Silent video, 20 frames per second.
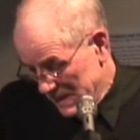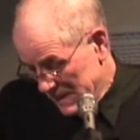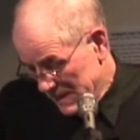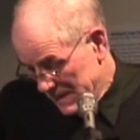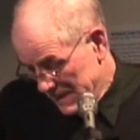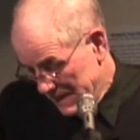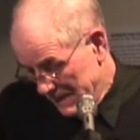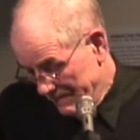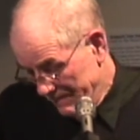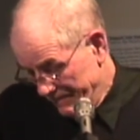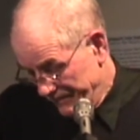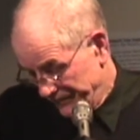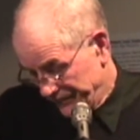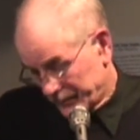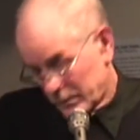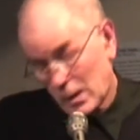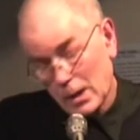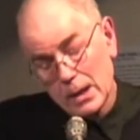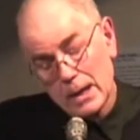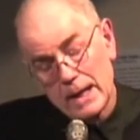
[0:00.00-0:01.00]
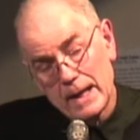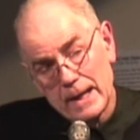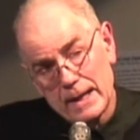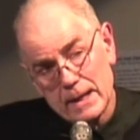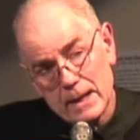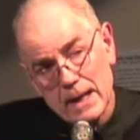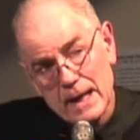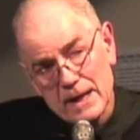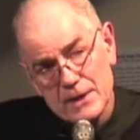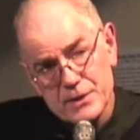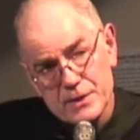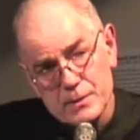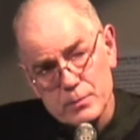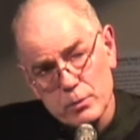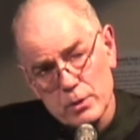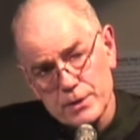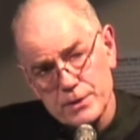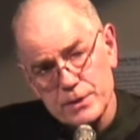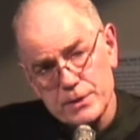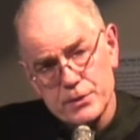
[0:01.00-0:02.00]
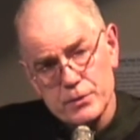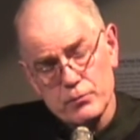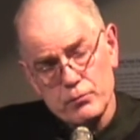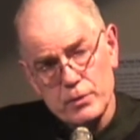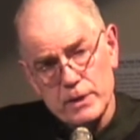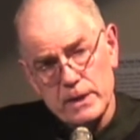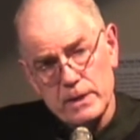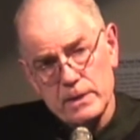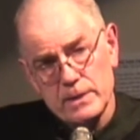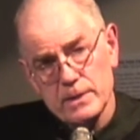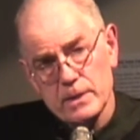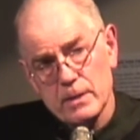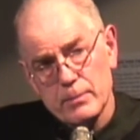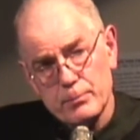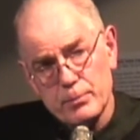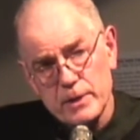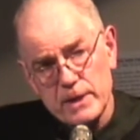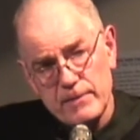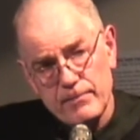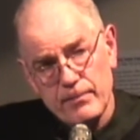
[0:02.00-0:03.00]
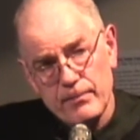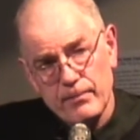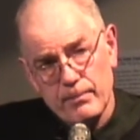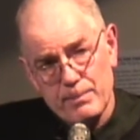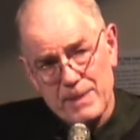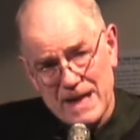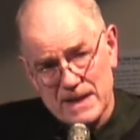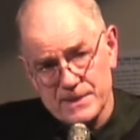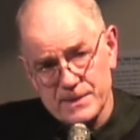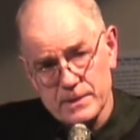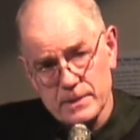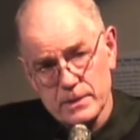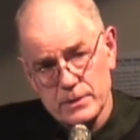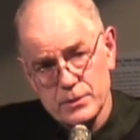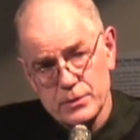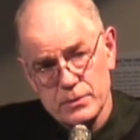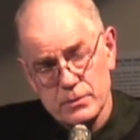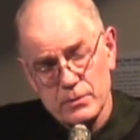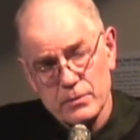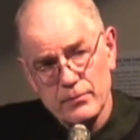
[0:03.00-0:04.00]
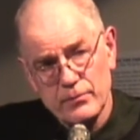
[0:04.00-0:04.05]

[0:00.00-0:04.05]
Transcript: And I just wanted to read a brief passage